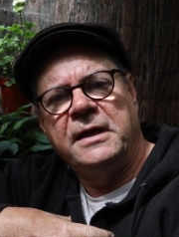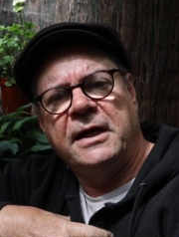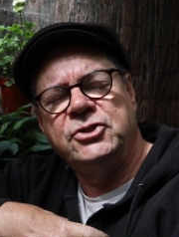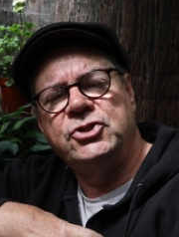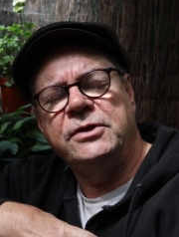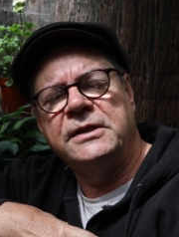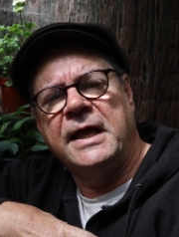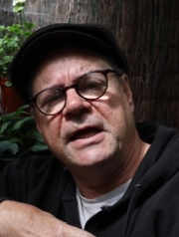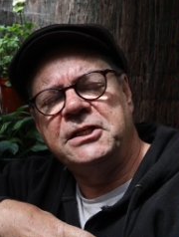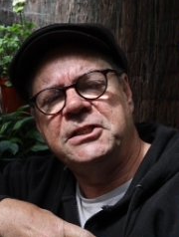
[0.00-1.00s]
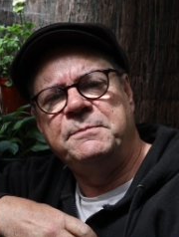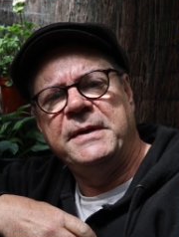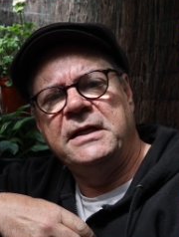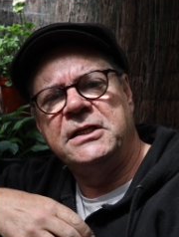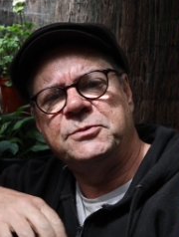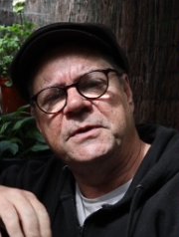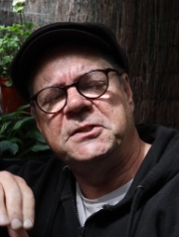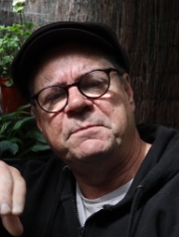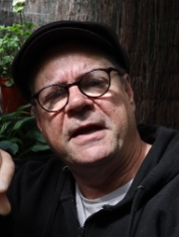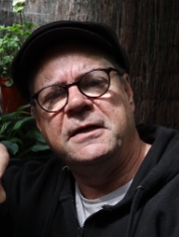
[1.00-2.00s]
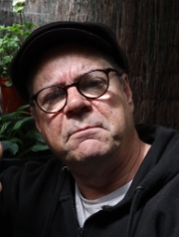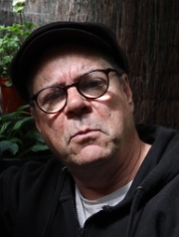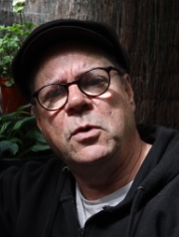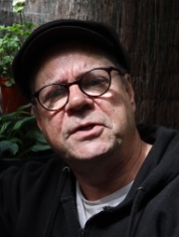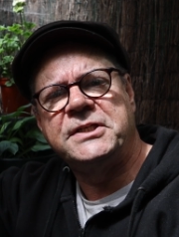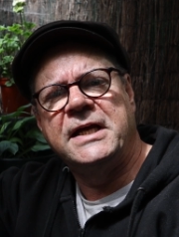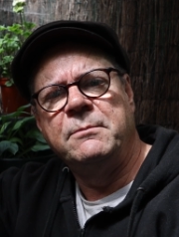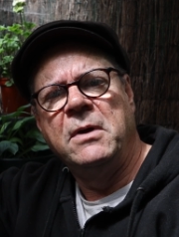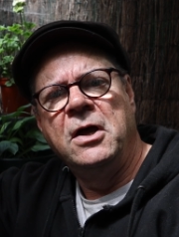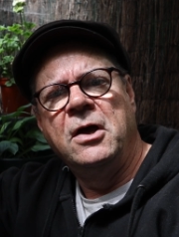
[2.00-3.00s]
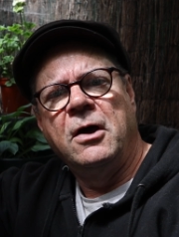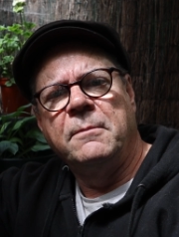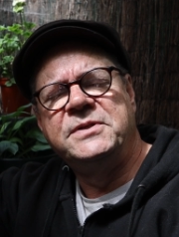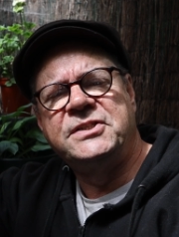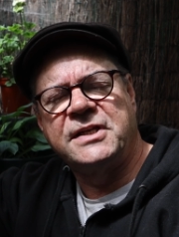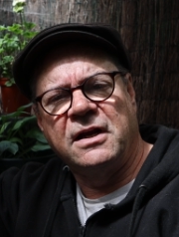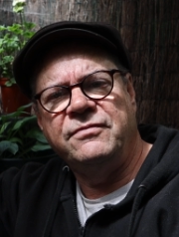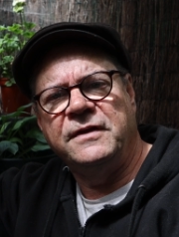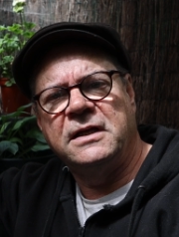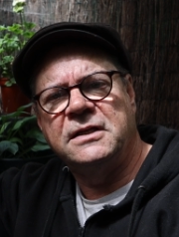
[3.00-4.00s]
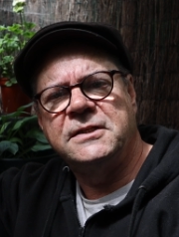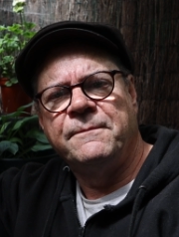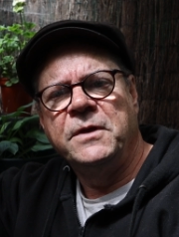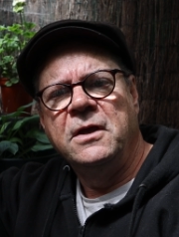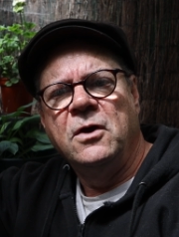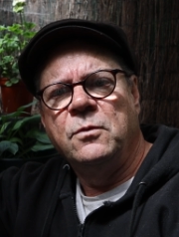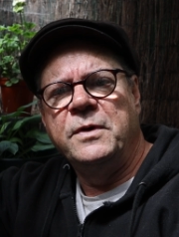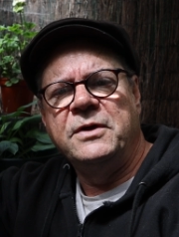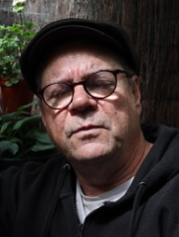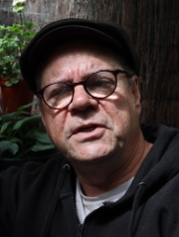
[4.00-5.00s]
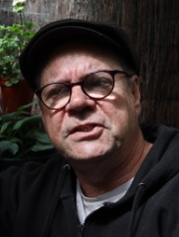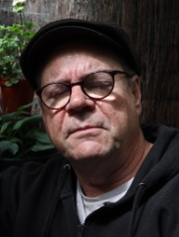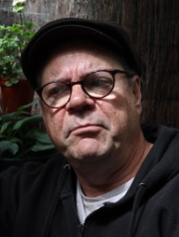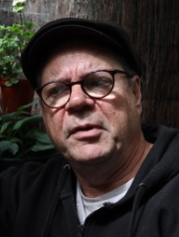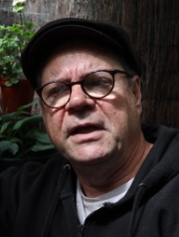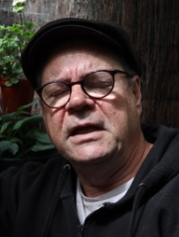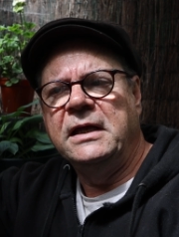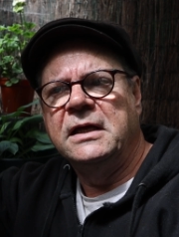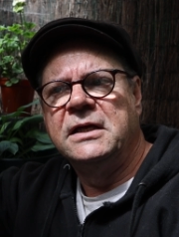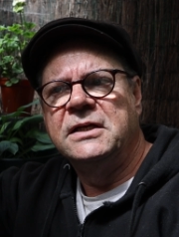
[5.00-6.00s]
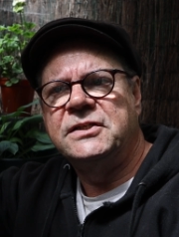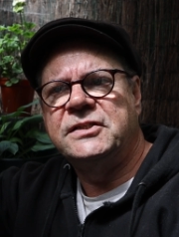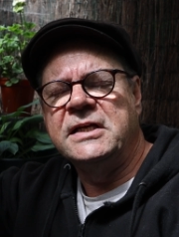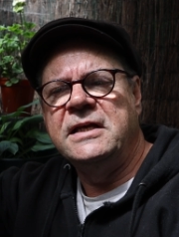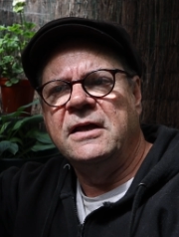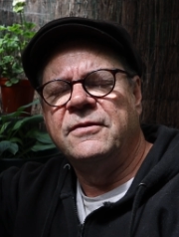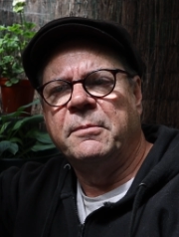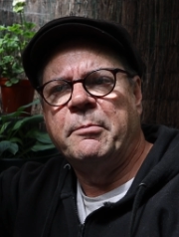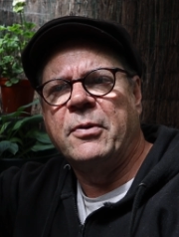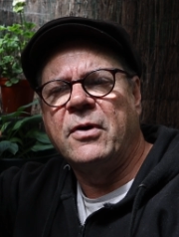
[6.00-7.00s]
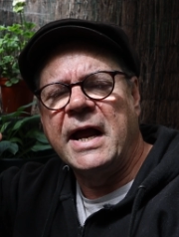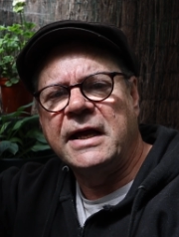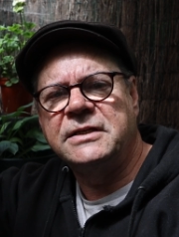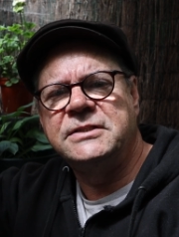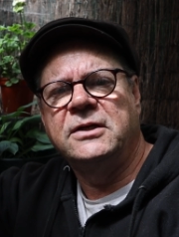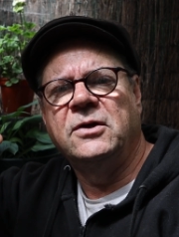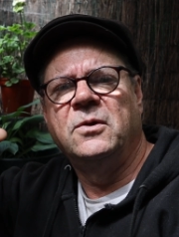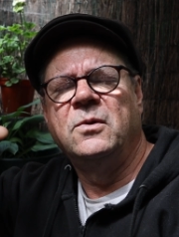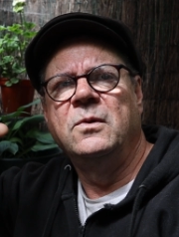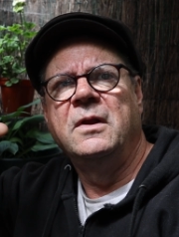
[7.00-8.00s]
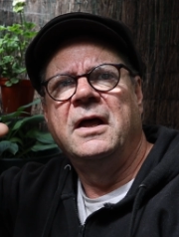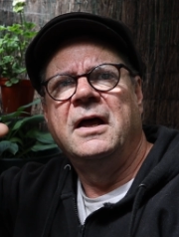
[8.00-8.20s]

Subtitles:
and during that experience we spend more time observing it. We simply see the practical